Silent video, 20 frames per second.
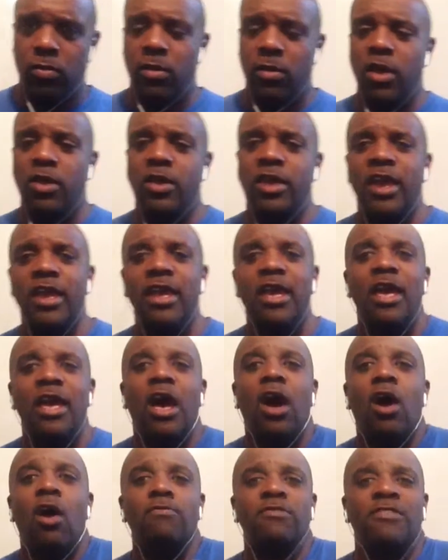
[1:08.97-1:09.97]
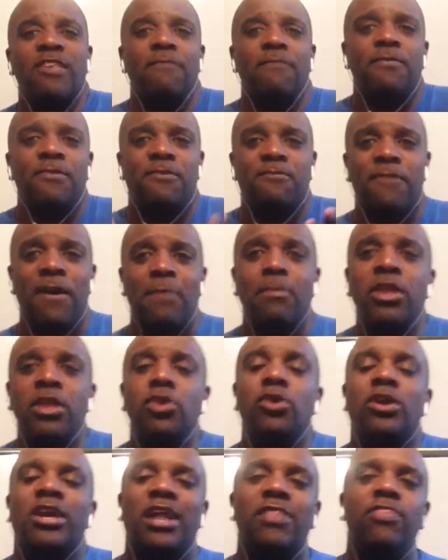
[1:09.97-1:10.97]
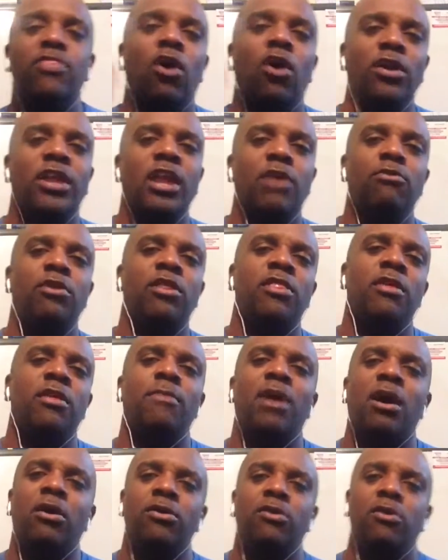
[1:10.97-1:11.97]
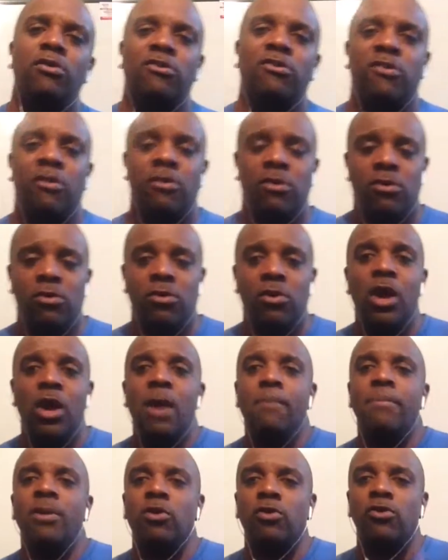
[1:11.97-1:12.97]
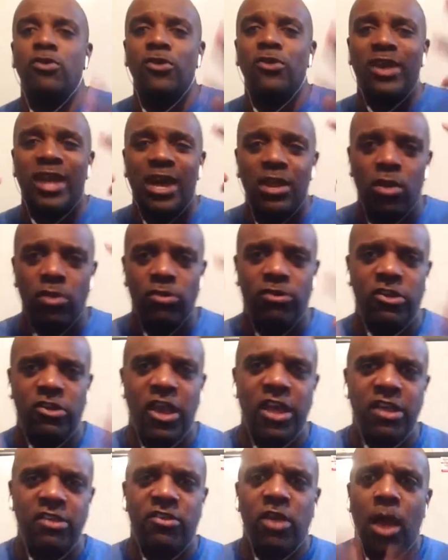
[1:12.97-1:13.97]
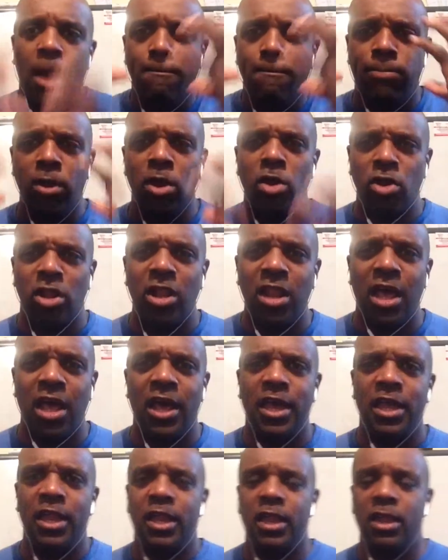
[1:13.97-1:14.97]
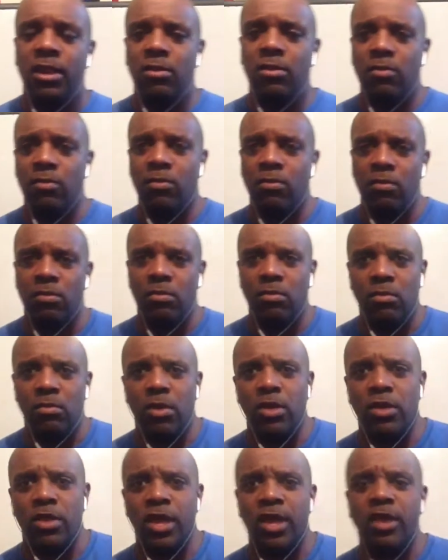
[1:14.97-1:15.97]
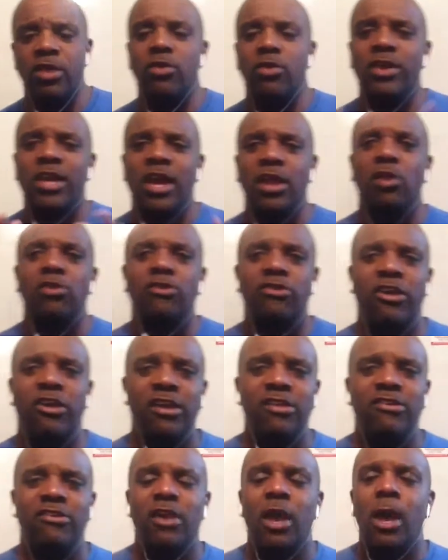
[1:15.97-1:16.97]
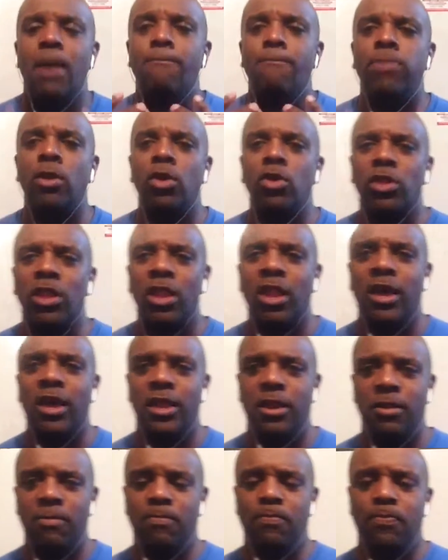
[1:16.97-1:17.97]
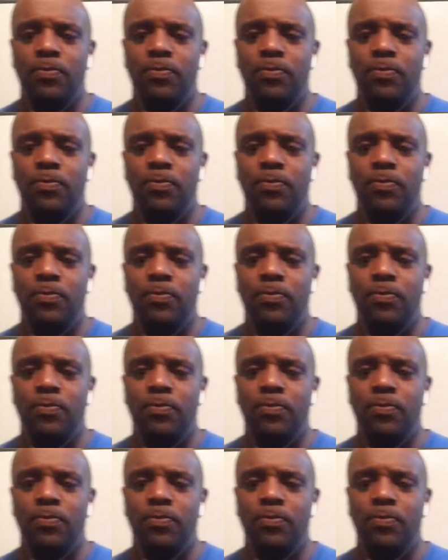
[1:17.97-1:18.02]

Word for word: Okay? Obviously, if it's family, you cannot get rid of them out of your circle because you cannot change bloodline. Okay? You cannot change bloodline.